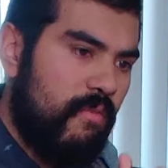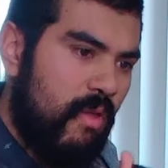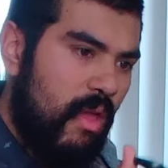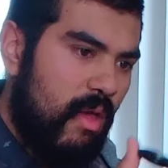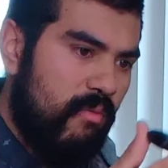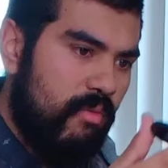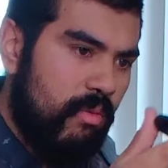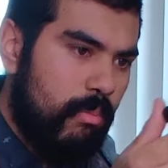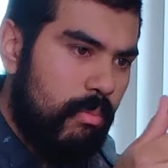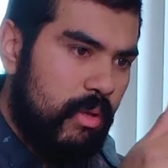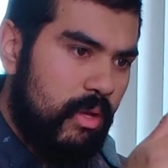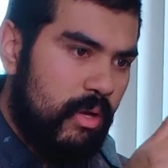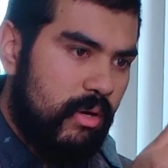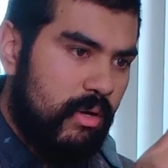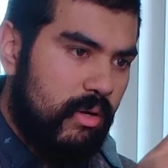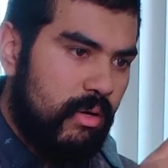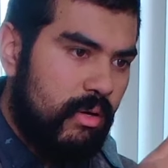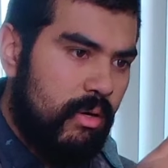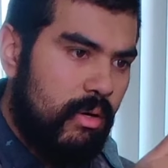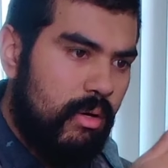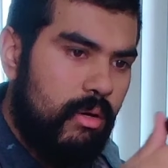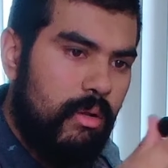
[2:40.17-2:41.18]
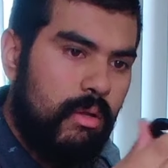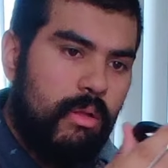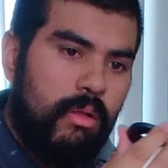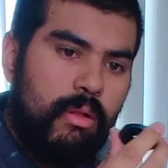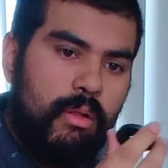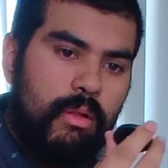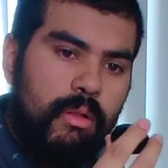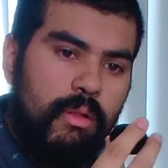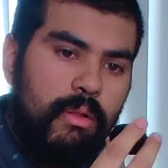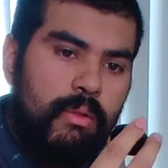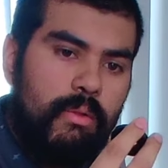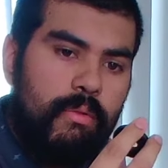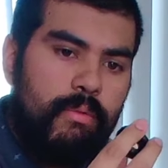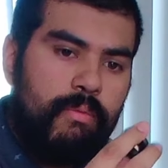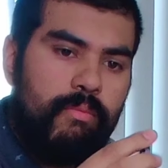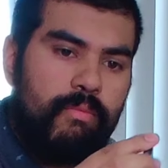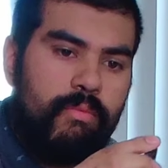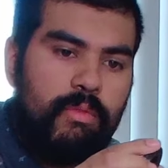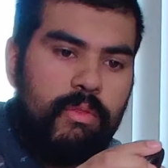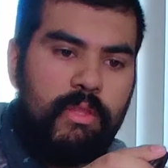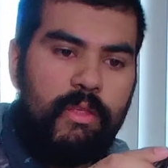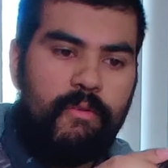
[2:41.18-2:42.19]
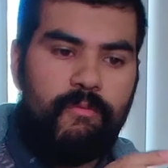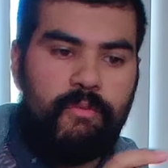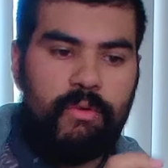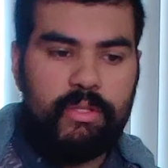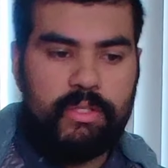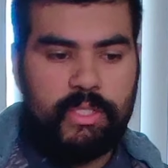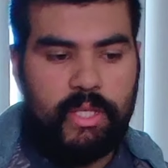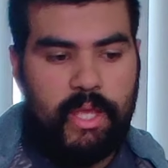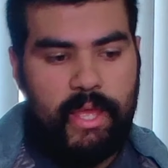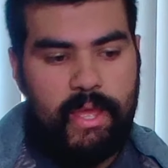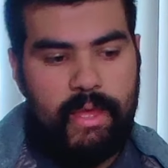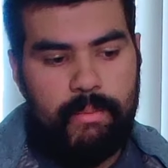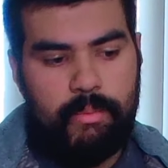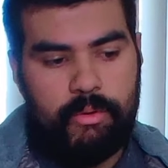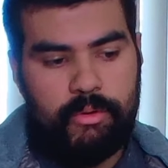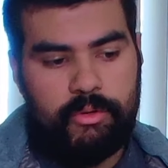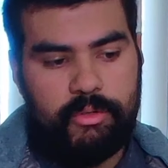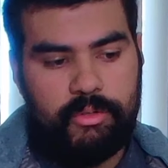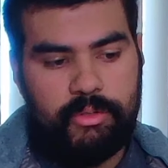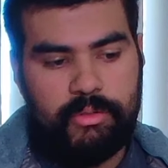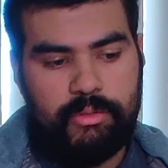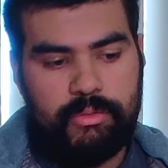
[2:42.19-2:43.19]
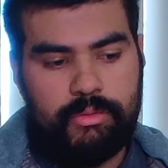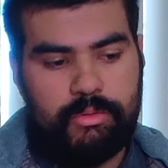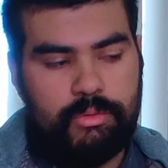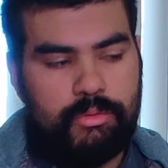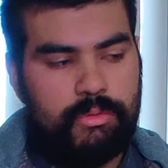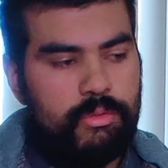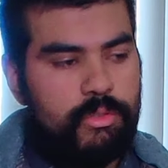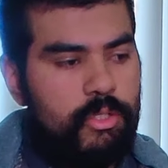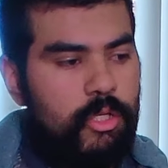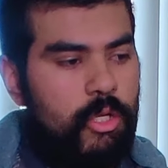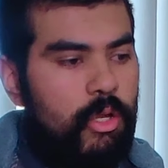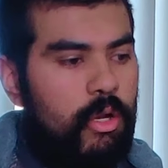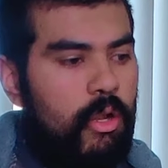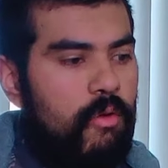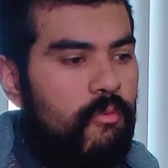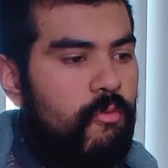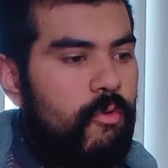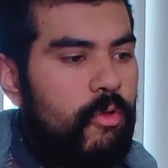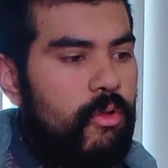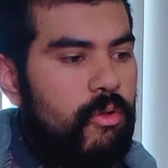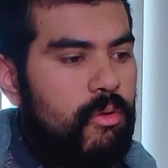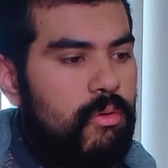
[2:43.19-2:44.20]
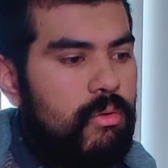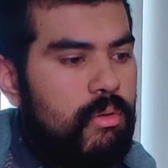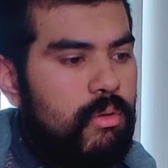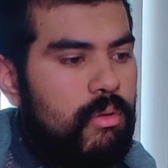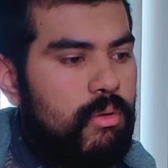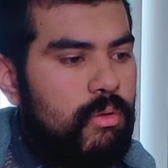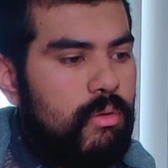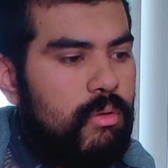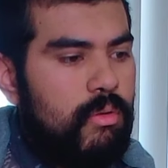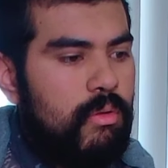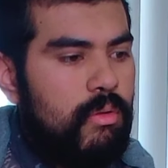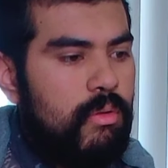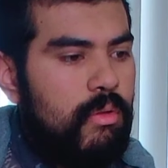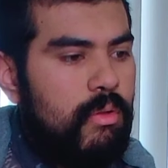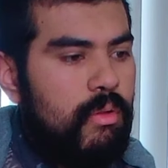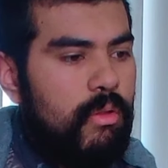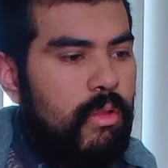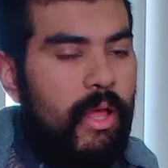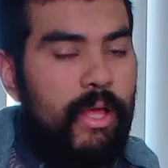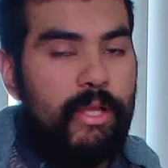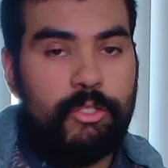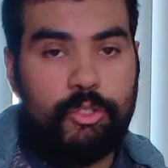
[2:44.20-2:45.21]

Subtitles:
if you have a bigger, different diameter cutoff wheel. I